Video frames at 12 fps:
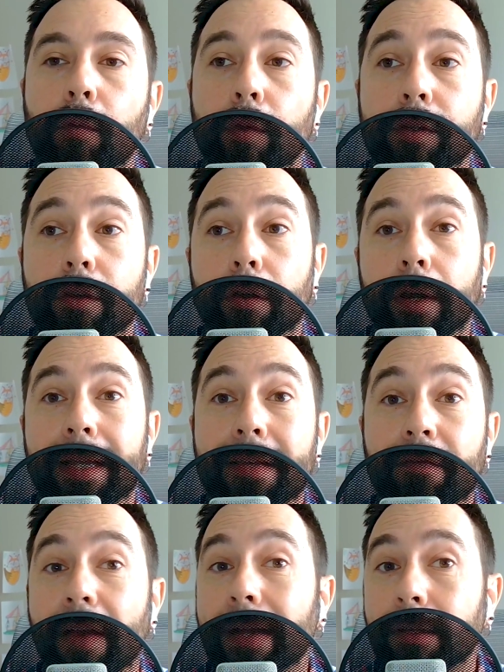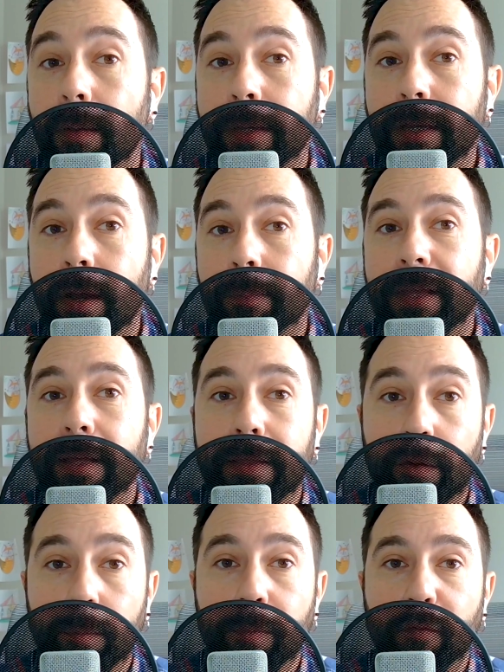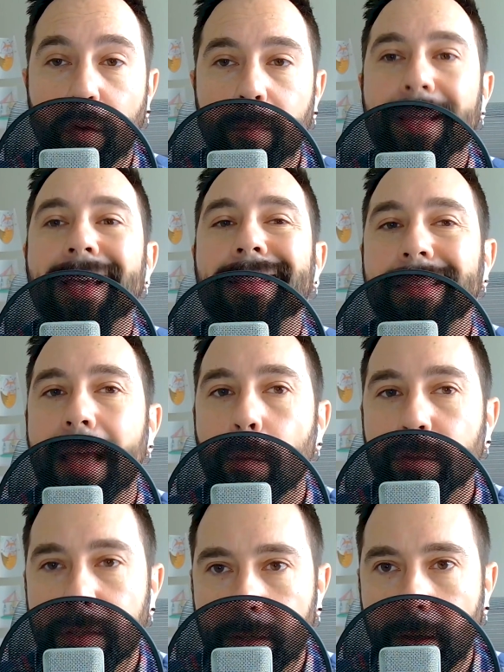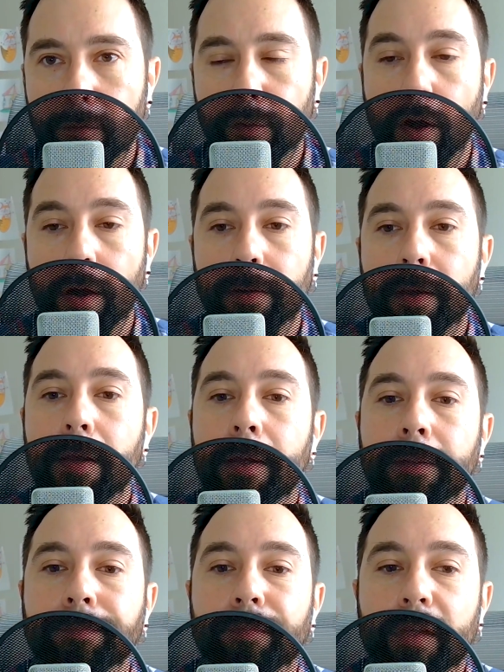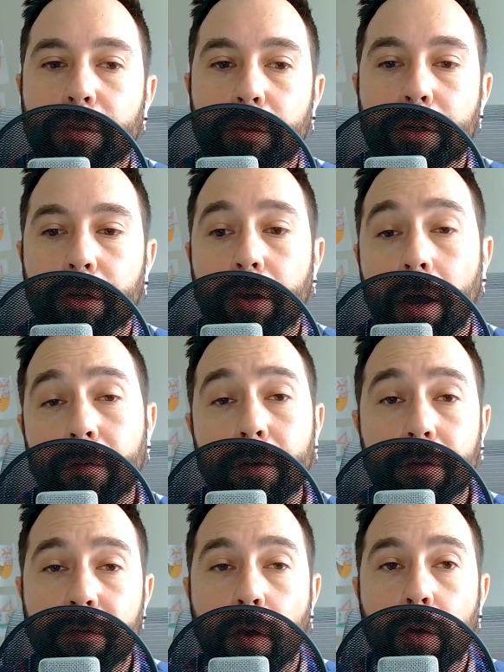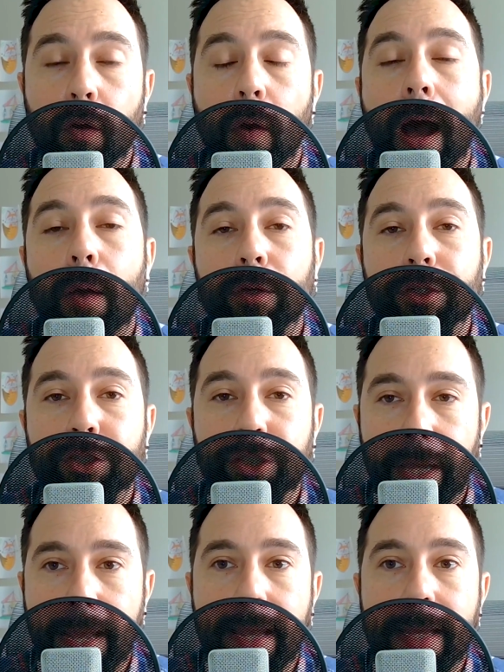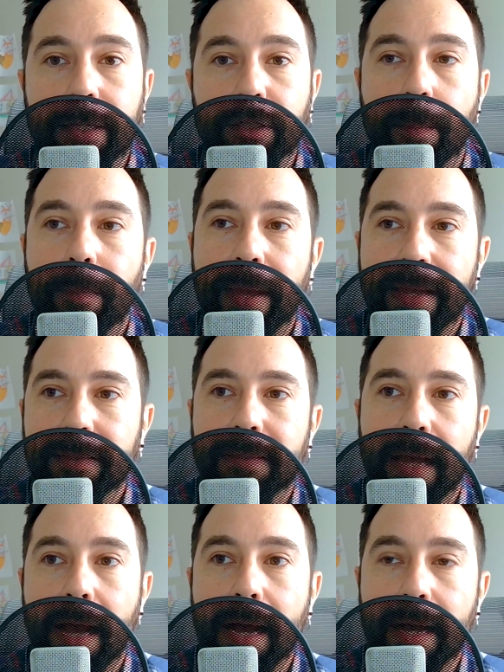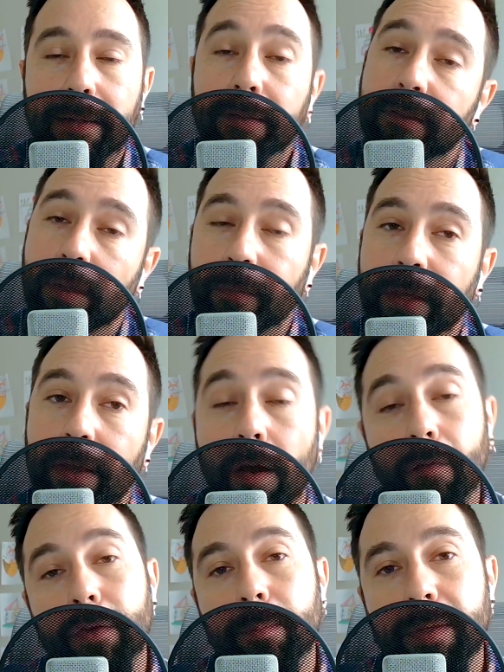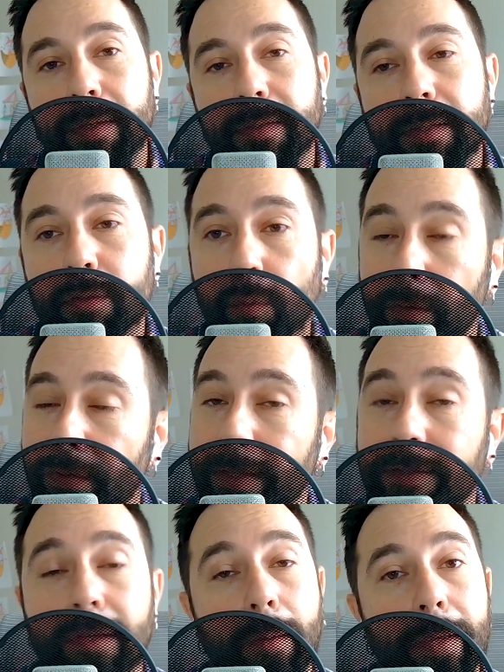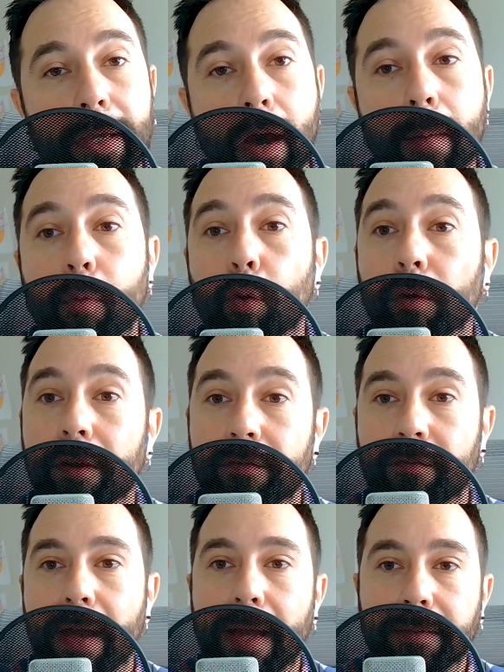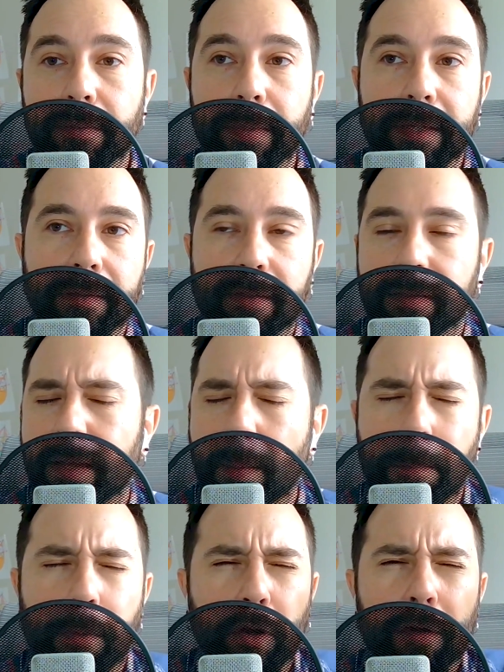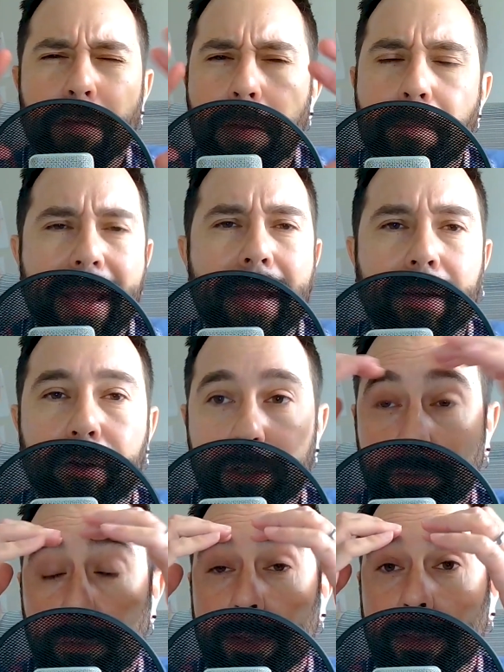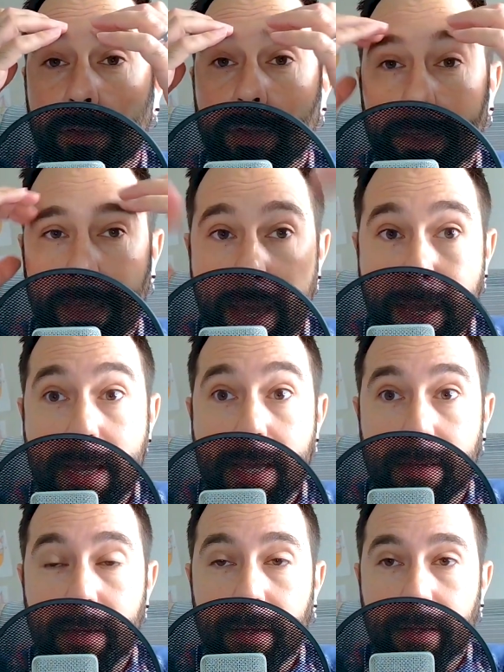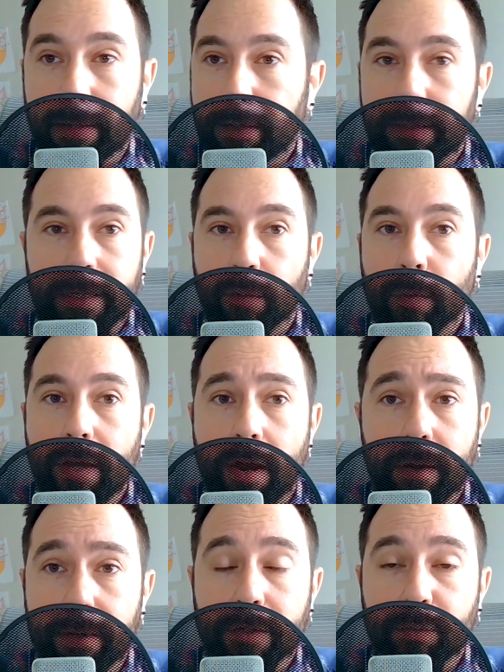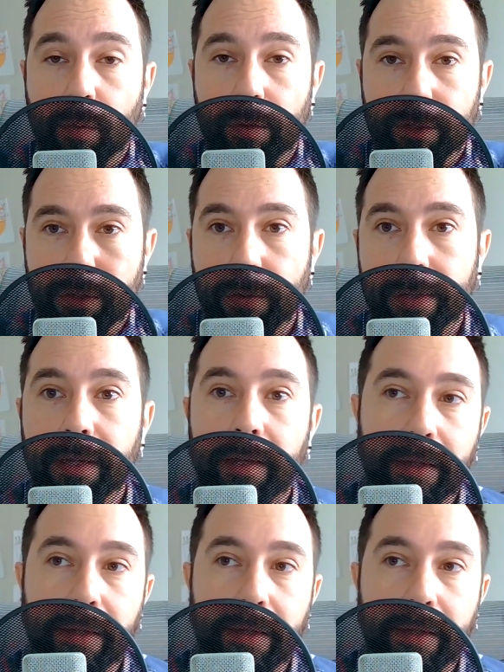Was there an event coming up that they were performing at? That was the cover art. So your cover photo, I would change based on something of your business or things coming up or events, because it's like a perfect banner just right there. Like, hey, here we are. Here's what we're doing.